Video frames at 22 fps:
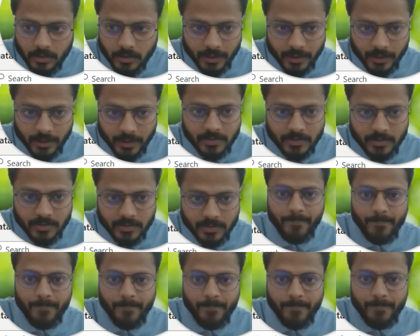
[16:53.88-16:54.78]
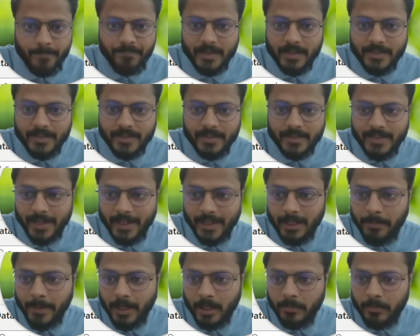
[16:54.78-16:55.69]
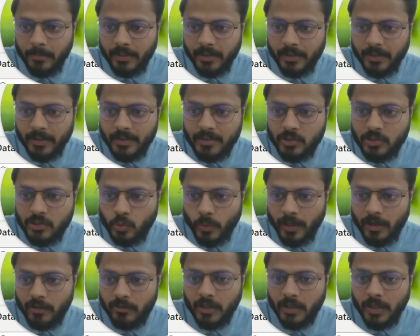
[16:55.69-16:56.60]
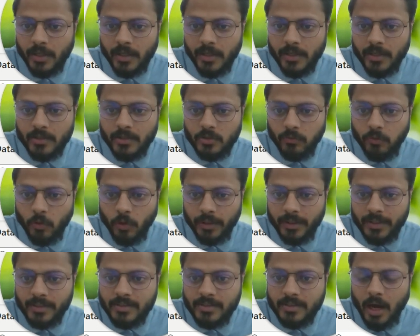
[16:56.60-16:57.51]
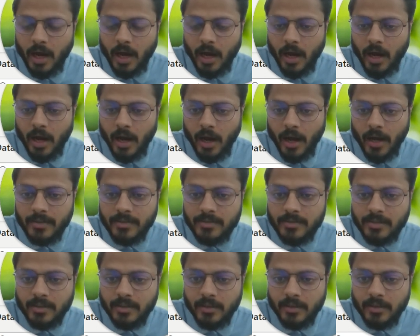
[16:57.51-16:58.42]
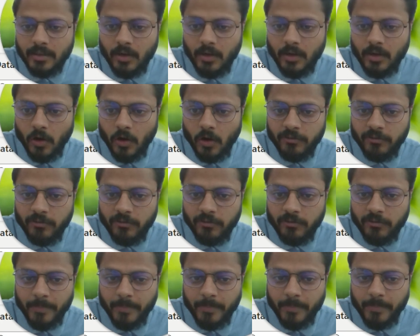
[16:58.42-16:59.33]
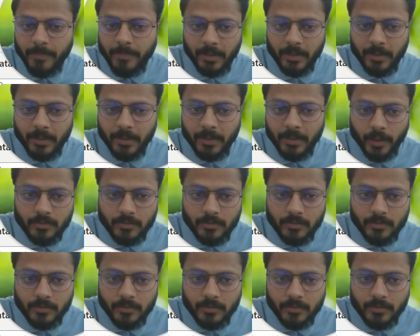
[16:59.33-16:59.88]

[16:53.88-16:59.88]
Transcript: this, second parameter is 12. So what is the answer of parameter 1?